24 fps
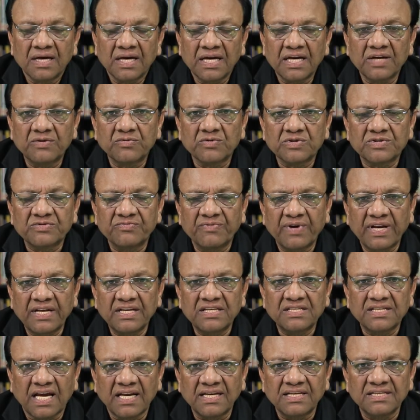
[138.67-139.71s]
it was very
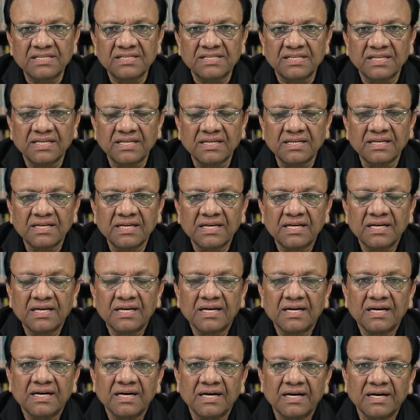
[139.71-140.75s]
challenging
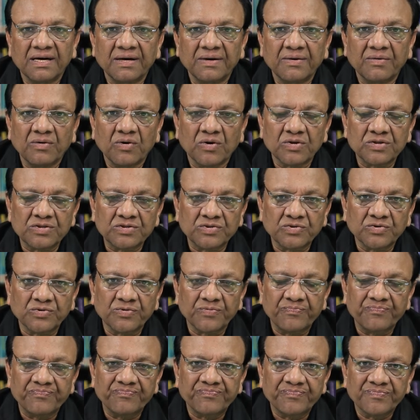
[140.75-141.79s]
uh, also
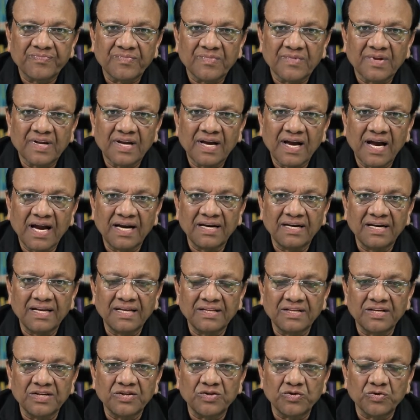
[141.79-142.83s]

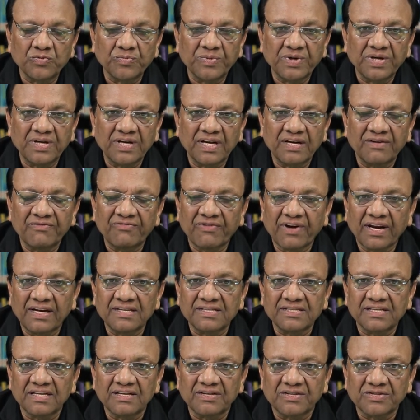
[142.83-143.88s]
handling the human and
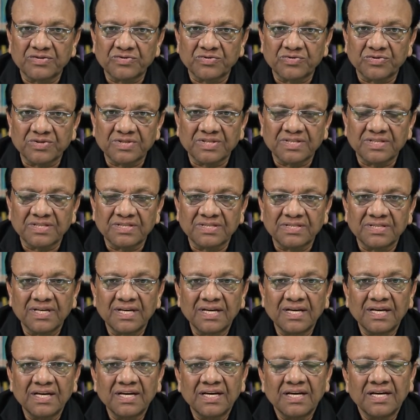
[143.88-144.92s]
financial resources
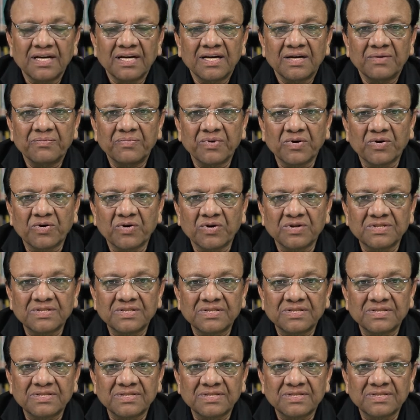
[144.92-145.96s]
because
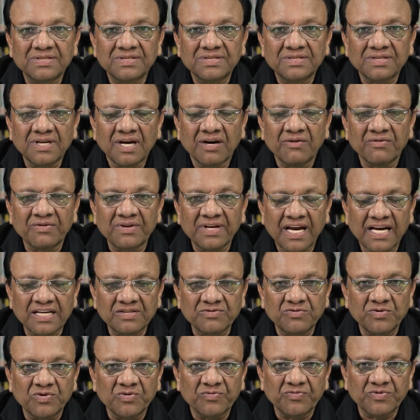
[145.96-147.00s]
our
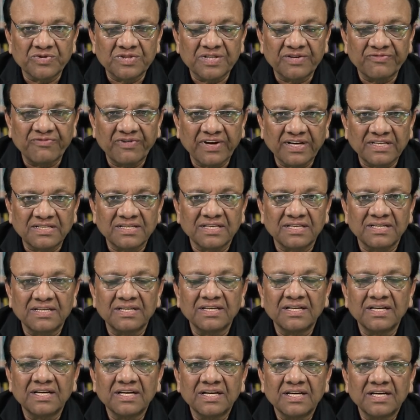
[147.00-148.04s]
cash flow was affected
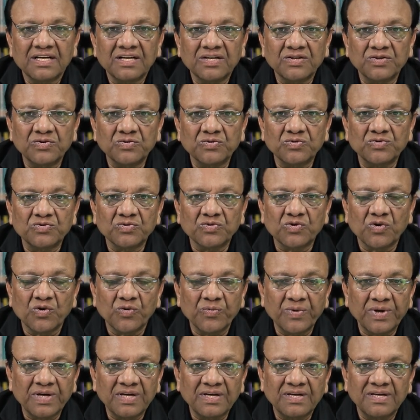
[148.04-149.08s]
due to
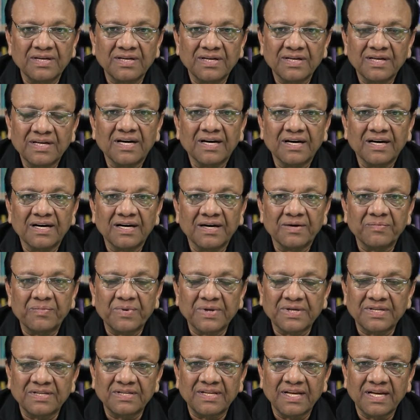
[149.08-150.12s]
COVID, uh,
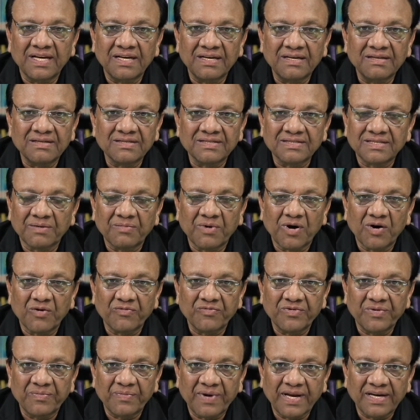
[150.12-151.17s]
but then somehow
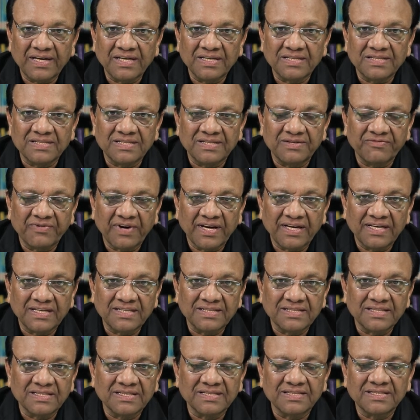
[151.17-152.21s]
we managed the
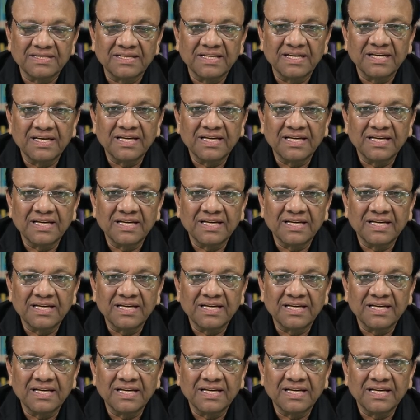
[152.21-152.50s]
finances